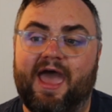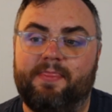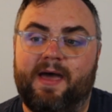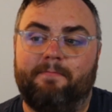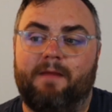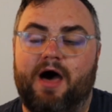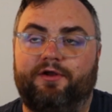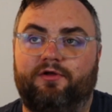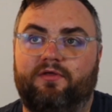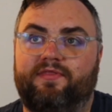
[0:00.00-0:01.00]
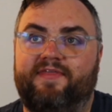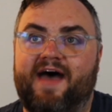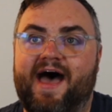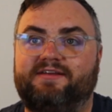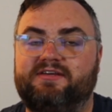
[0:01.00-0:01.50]
and that model
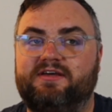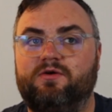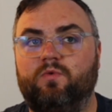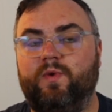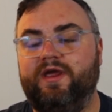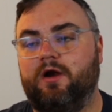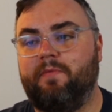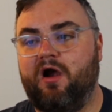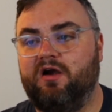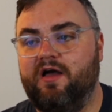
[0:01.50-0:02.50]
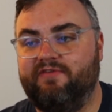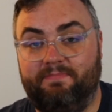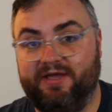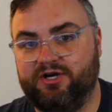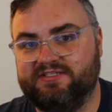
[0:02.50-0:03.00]
that we are part of a
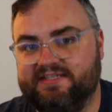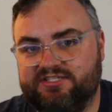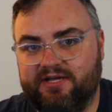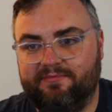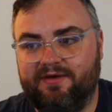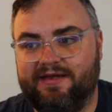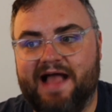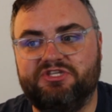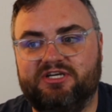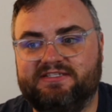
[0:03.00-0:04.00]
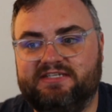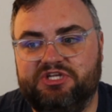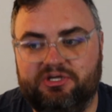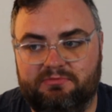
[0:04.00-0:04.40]
bigger system, not just teaching